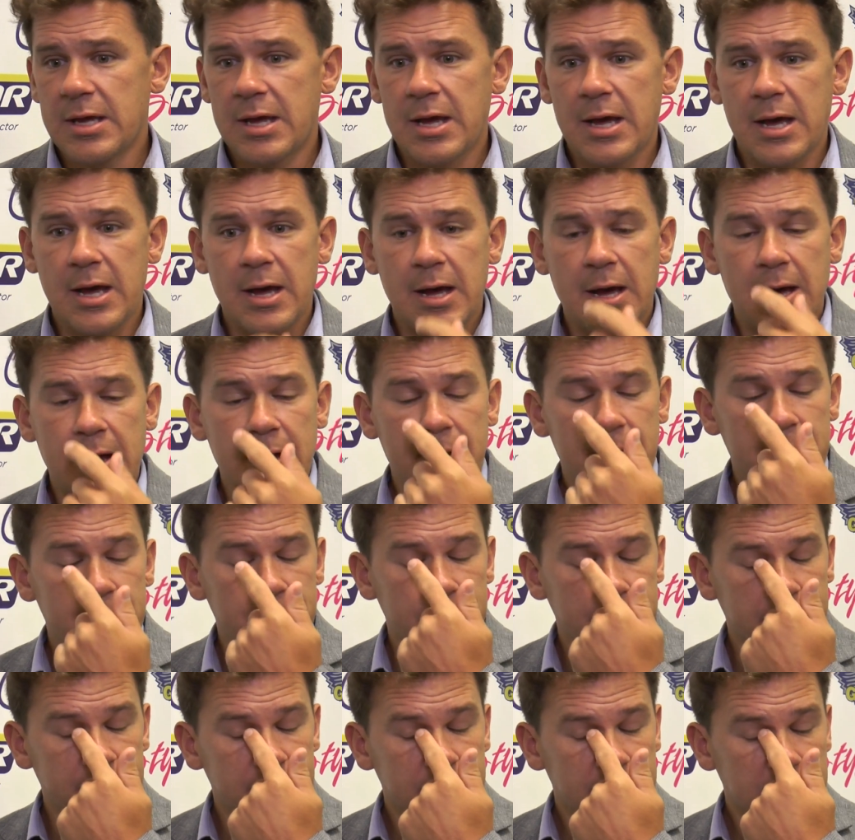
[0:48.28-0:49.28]

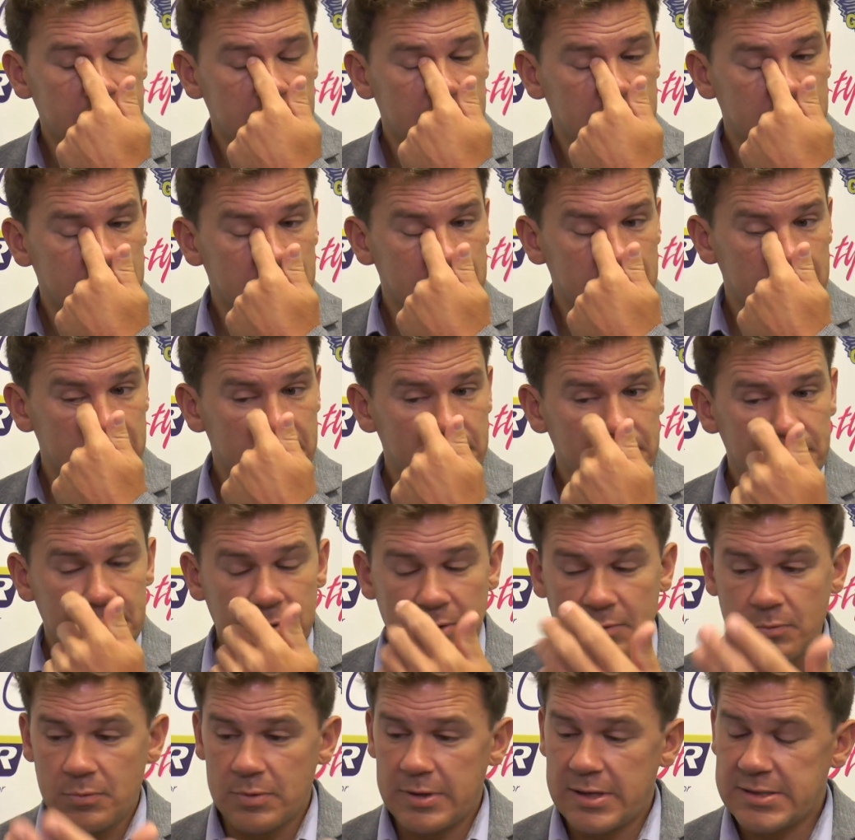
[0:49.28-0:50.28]
Um,
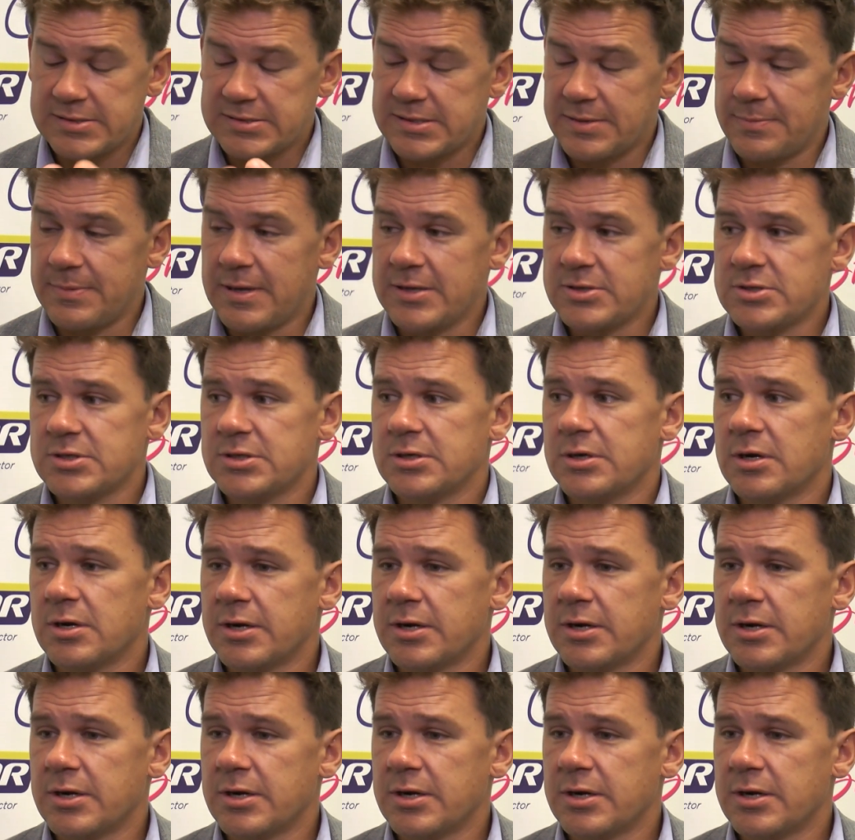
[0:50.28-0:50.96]
but as I mentioned,